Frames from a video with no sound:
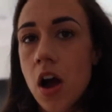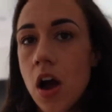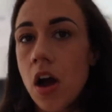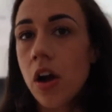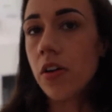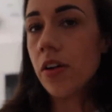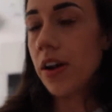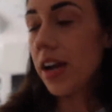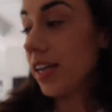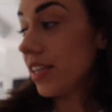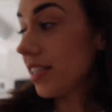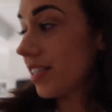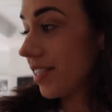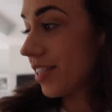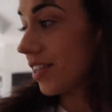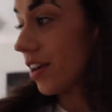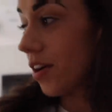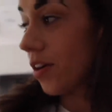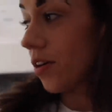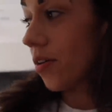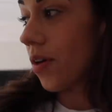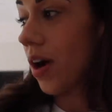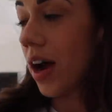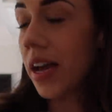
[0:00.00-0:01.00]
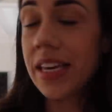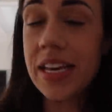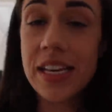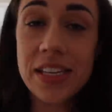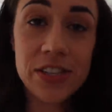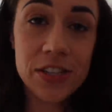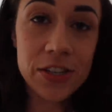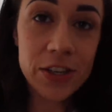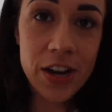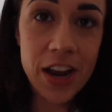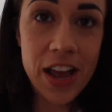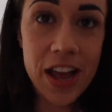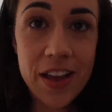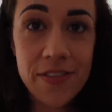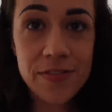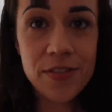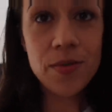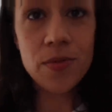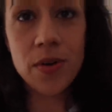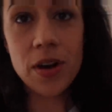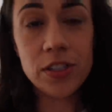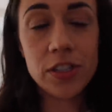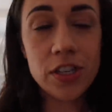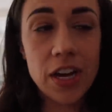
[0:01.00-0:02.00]
All right, so yesterday, if
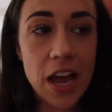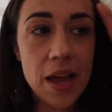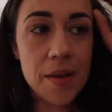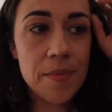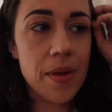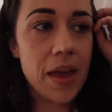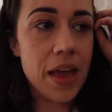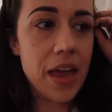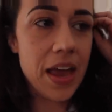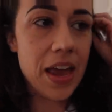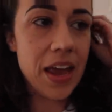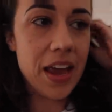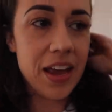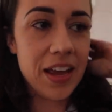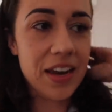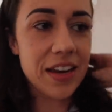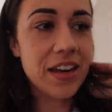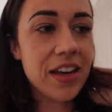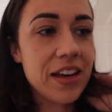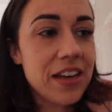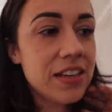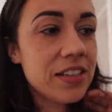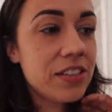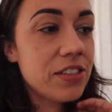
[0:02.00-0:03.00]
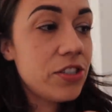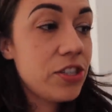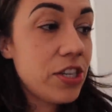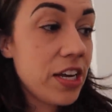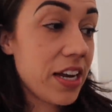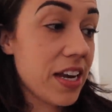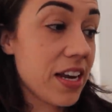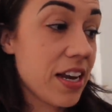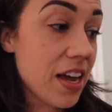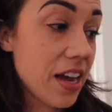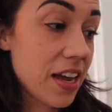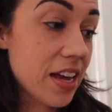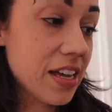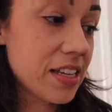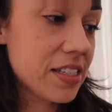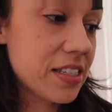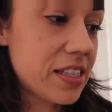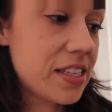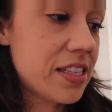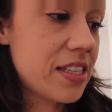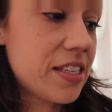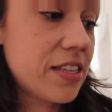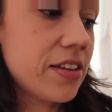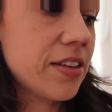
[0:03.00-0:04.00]
you watched, I made chicken
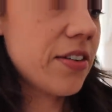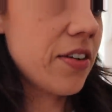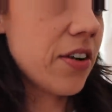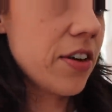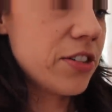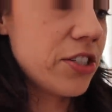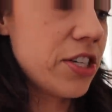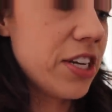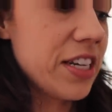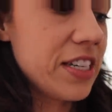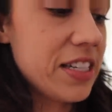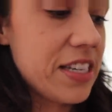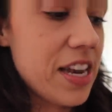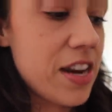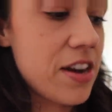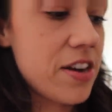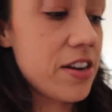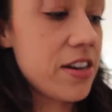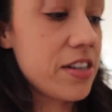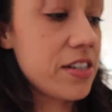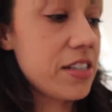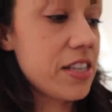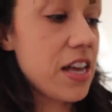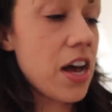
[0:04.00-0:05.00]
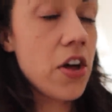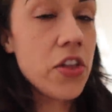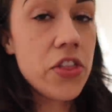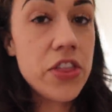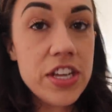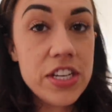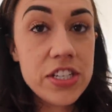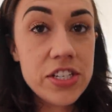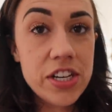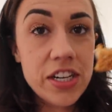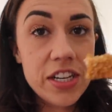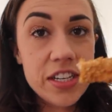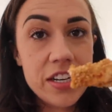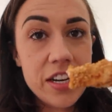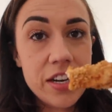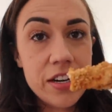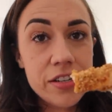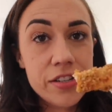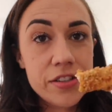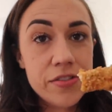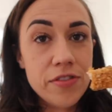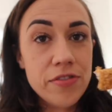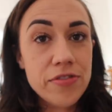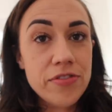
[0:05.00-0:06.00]
nuggets or chicken tenders, healthy chicken
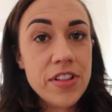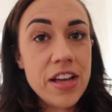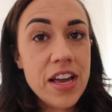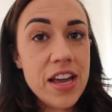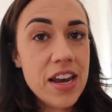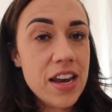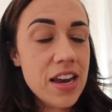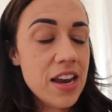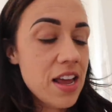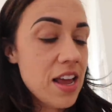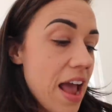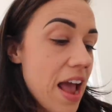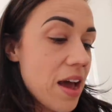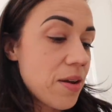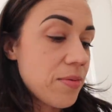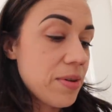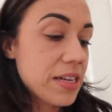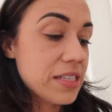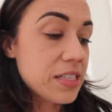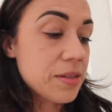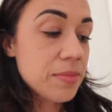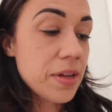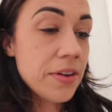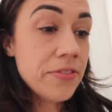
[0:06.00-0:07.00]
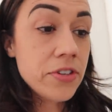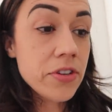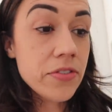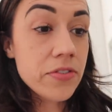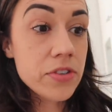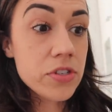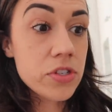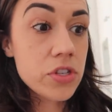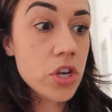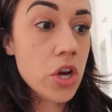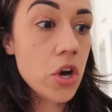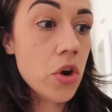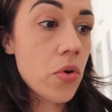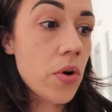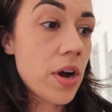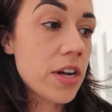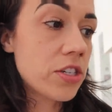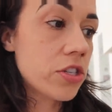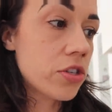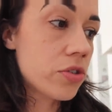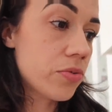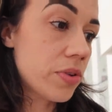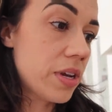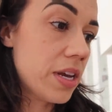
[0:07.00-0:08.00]
tenders for Flynn, and we had some leftovers, so I
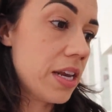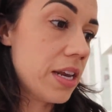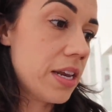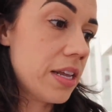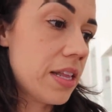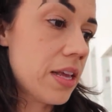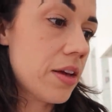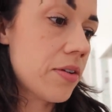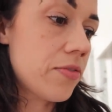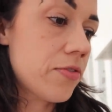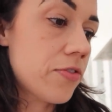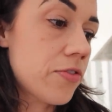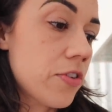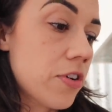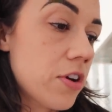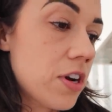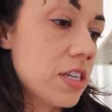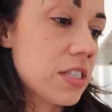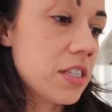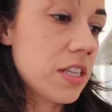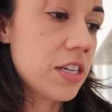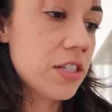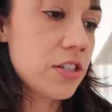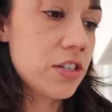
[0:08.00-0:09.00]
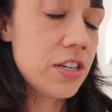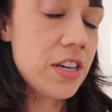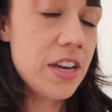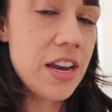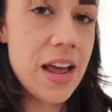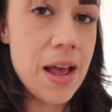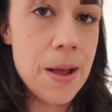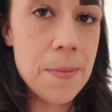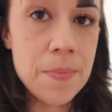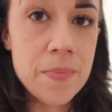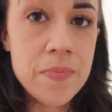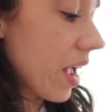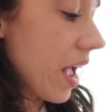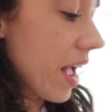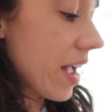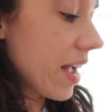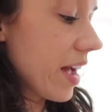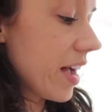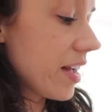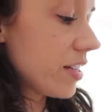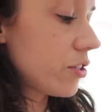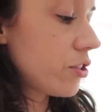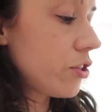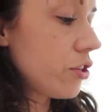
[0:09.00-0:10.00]
just reheated them for his lunch today. I
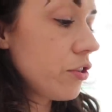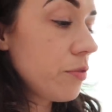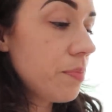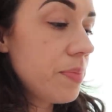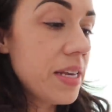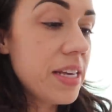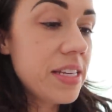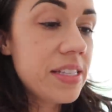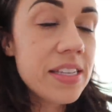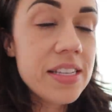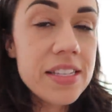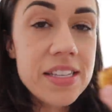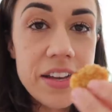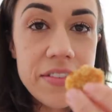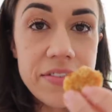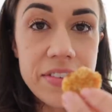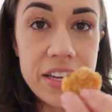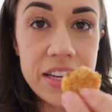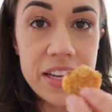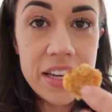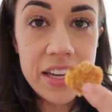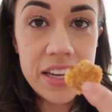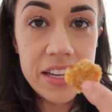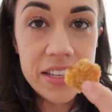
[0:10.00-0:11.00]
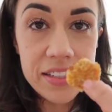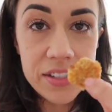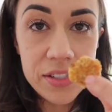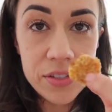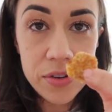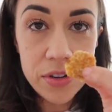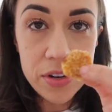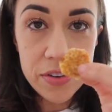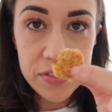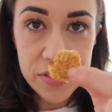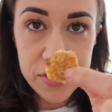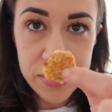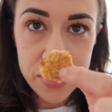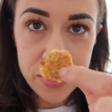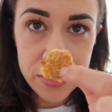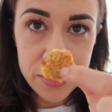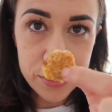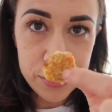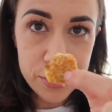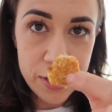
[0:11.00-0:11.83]
cut two pieces of it in sort of a circle